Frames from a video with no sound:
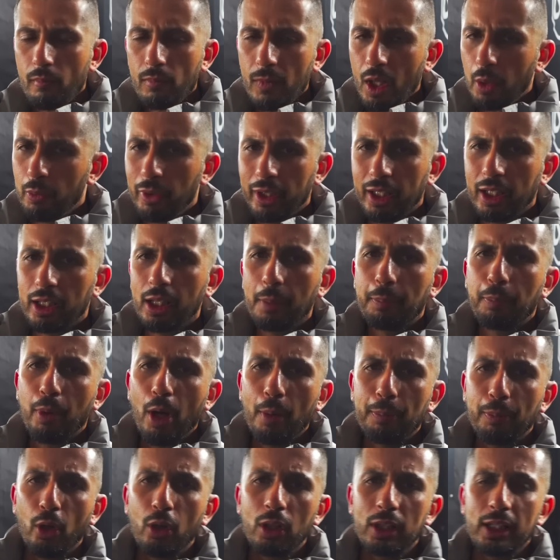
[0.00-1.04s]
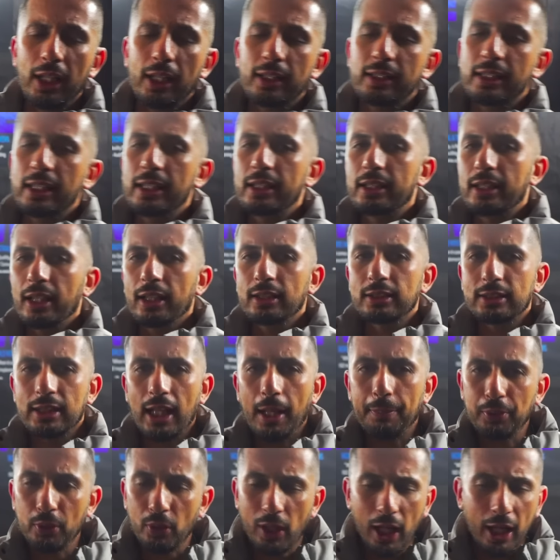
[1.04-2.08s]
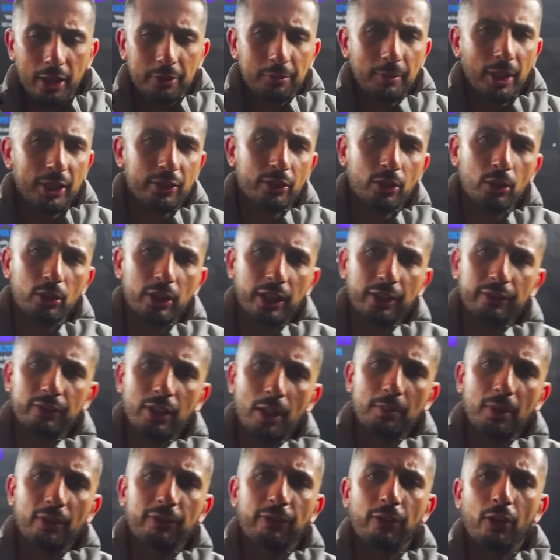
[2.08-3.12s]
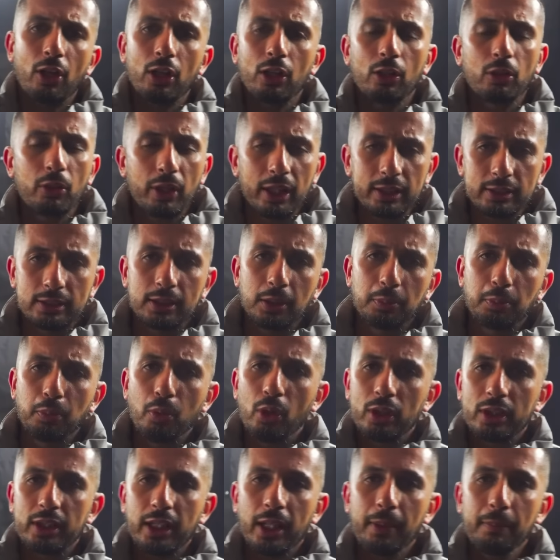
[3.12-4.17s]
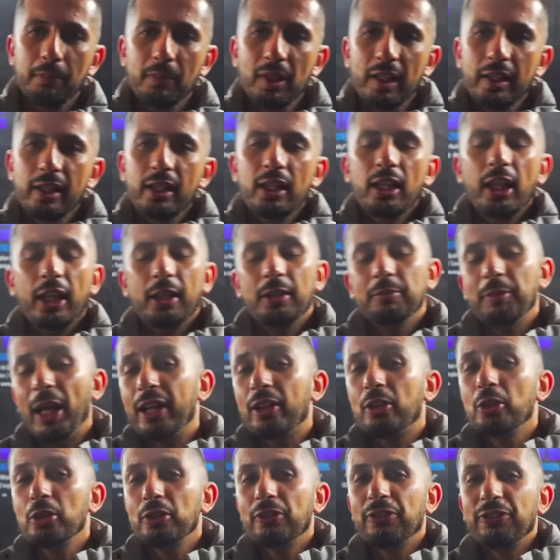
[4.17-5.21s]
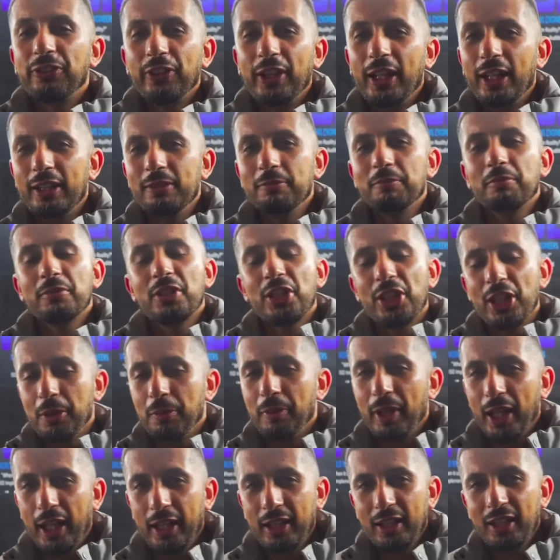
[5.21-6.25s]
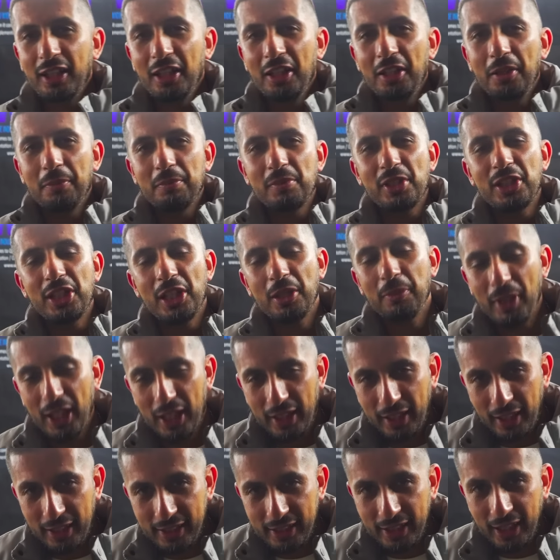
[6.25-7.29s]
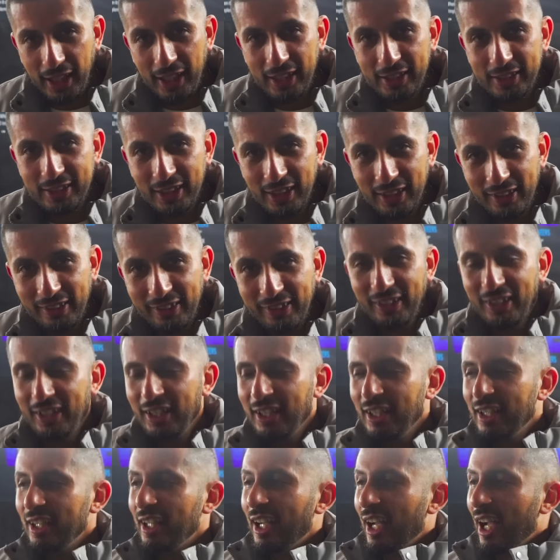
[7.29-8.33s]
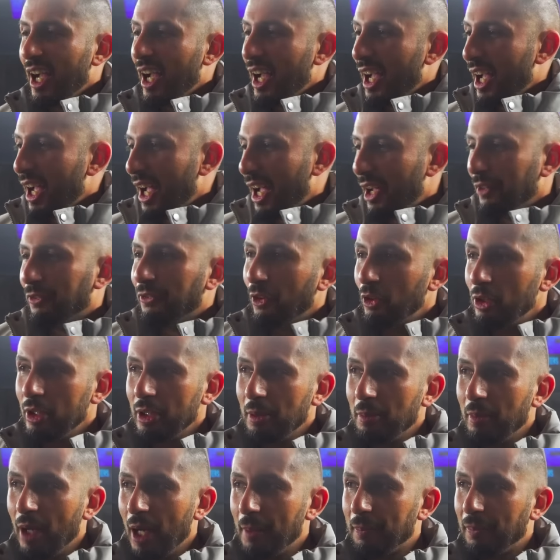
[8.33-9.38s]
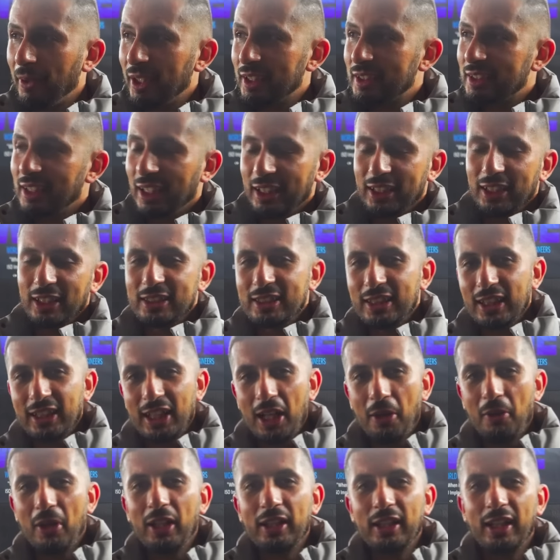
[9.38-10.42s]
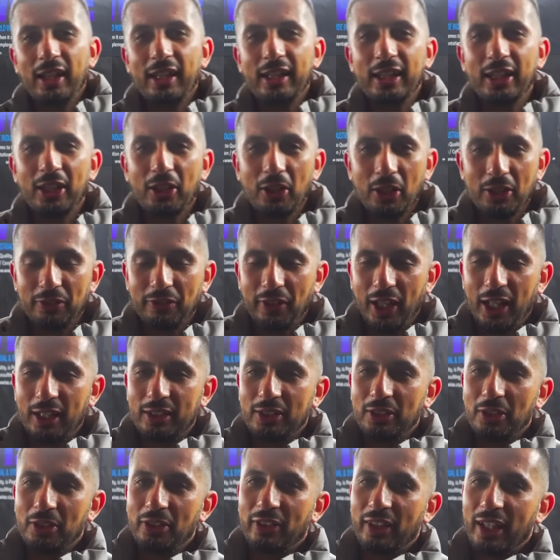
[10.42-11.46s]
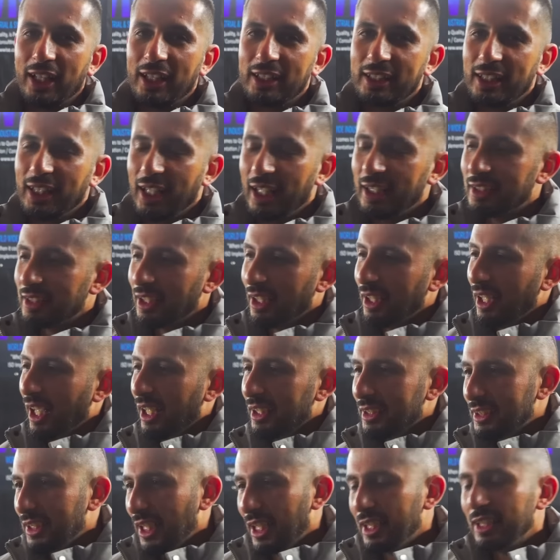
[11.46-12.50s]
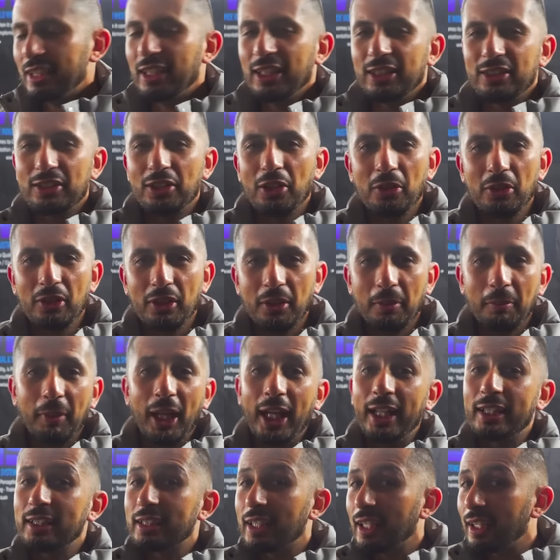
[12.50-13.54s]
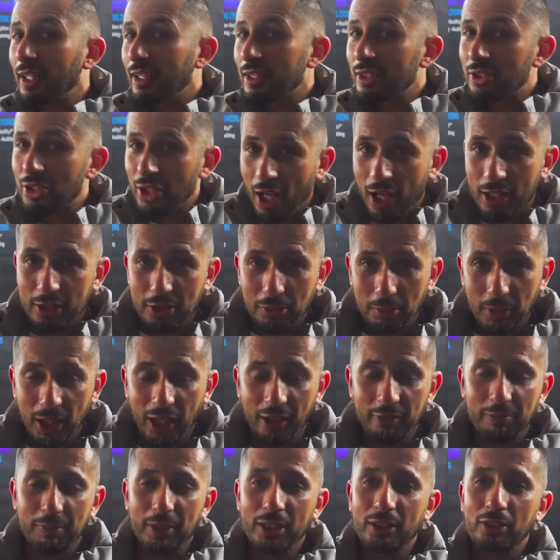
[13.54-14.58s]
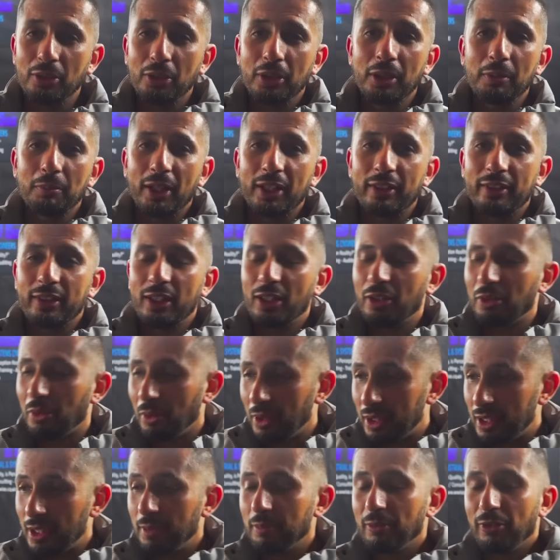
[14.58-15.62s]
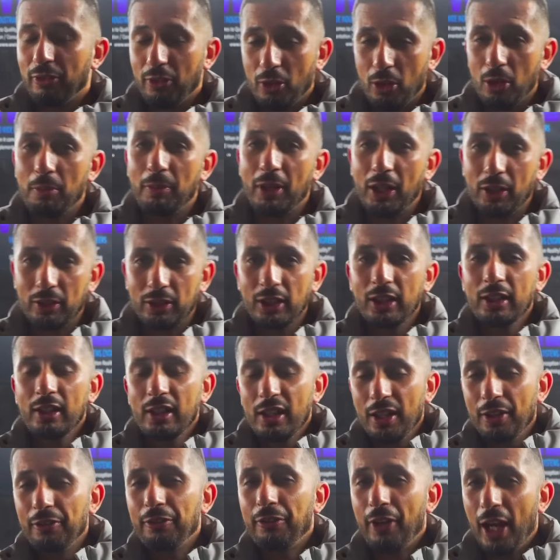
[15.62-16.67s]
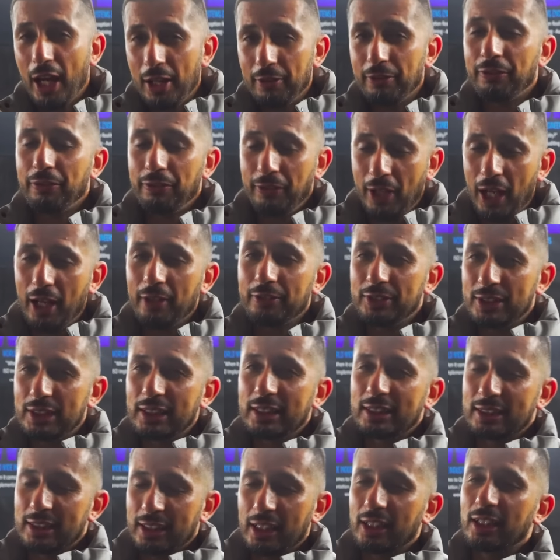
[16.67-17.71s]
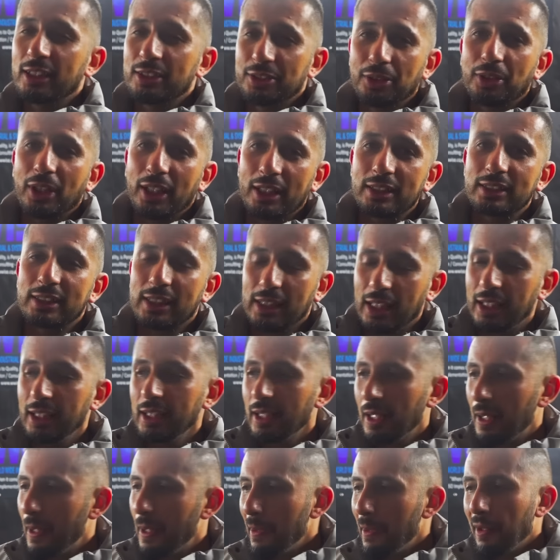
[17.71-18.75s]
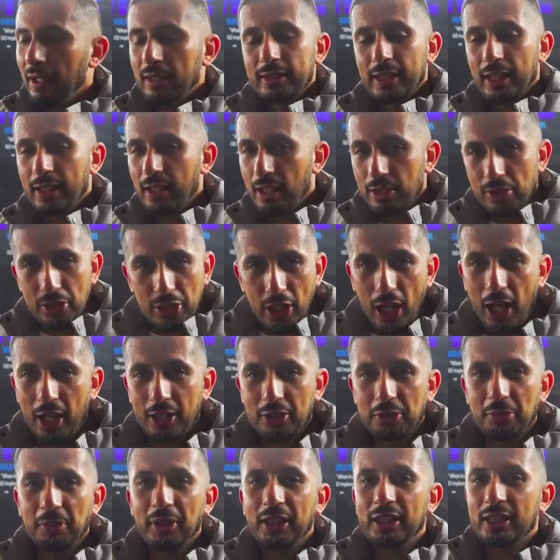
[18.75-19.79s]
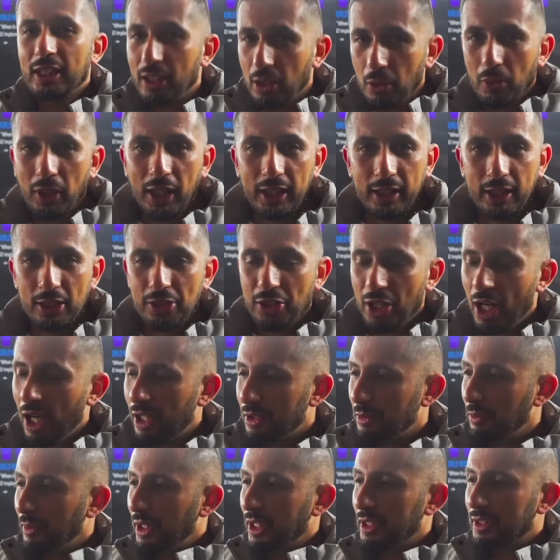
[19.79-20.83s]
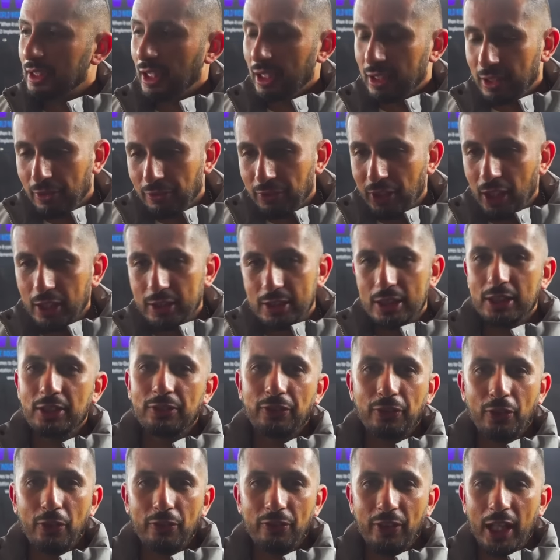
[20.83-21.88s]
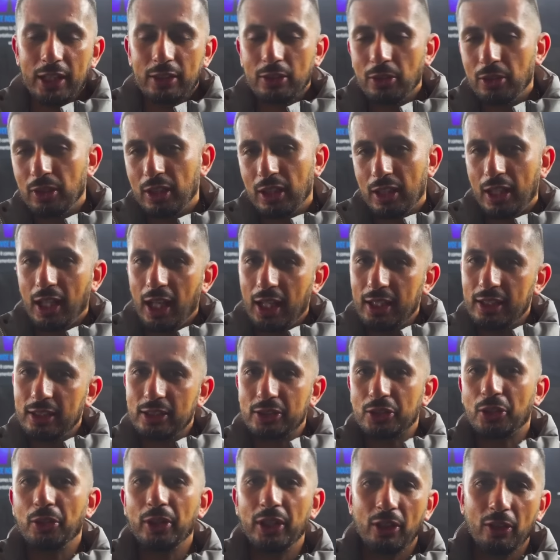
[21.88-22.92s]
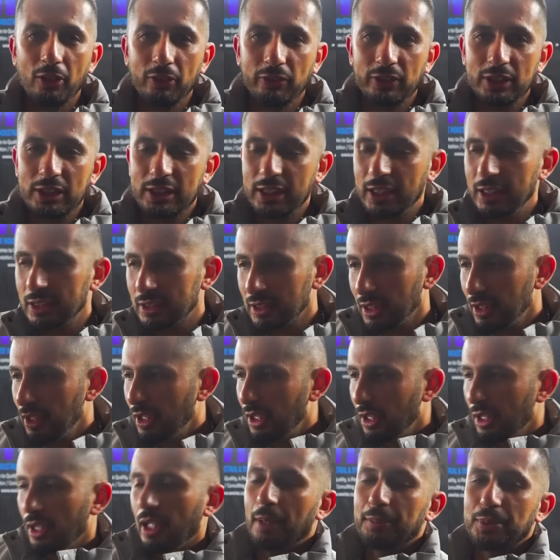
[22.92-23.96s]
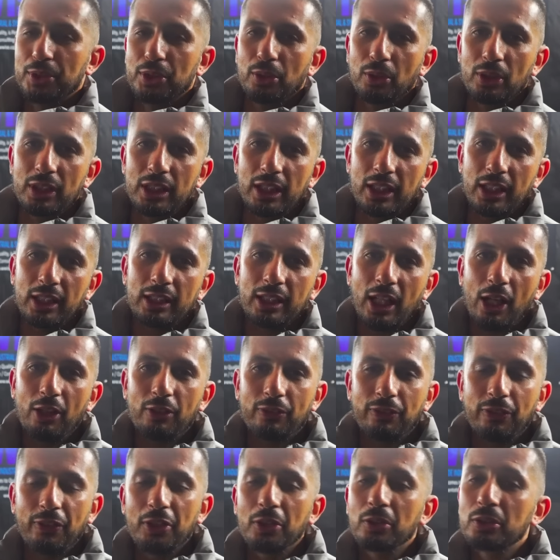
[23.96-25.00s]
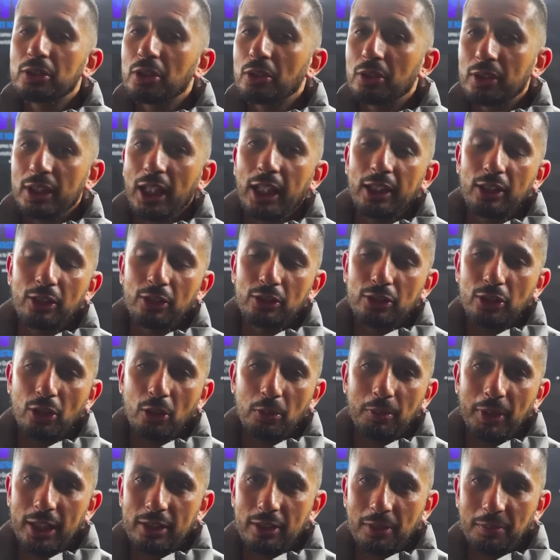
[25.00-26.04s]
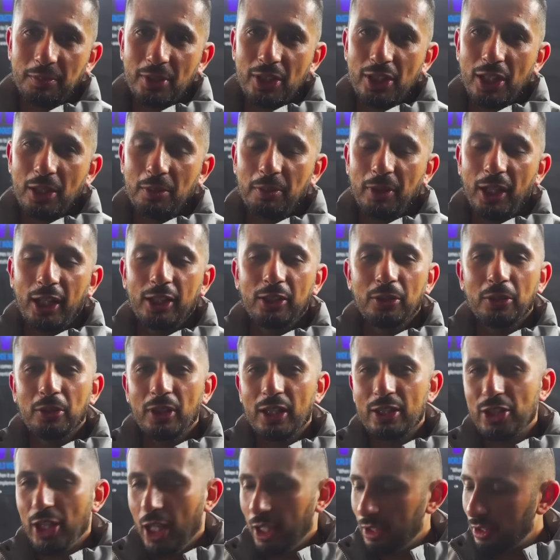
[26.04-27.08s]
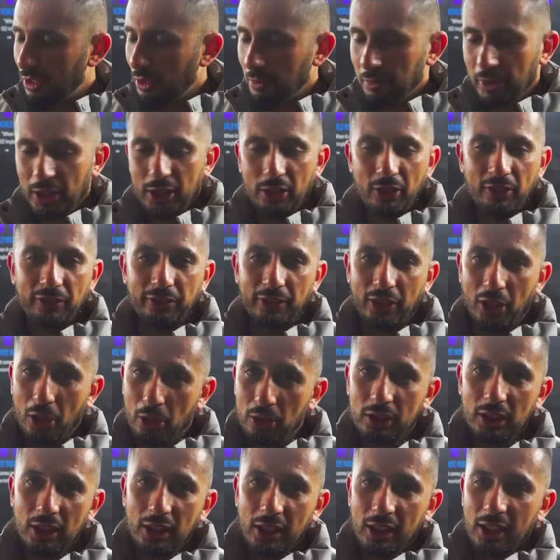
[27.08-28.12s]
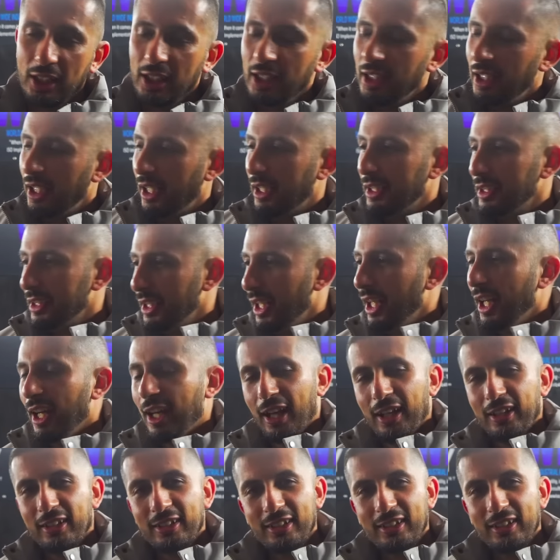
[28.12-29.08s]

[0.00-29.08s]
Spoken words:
We're going to pop all their details up. You guys must go give them a follow and support them. And my good friend Mshibe Radiators, I phoned him up and said, listen, I want to recon Vato's radiator. I sent it through. The man didn't charge me. I've been doing business with him for about 5-6 years, you can say. Didn't charge me, didn't want to charge me. He said, if this is for Vato, the car that's going overseas, I'm sorting it out for you. So thank you so much, Mshibe. You're a gentleman of note. And yeah,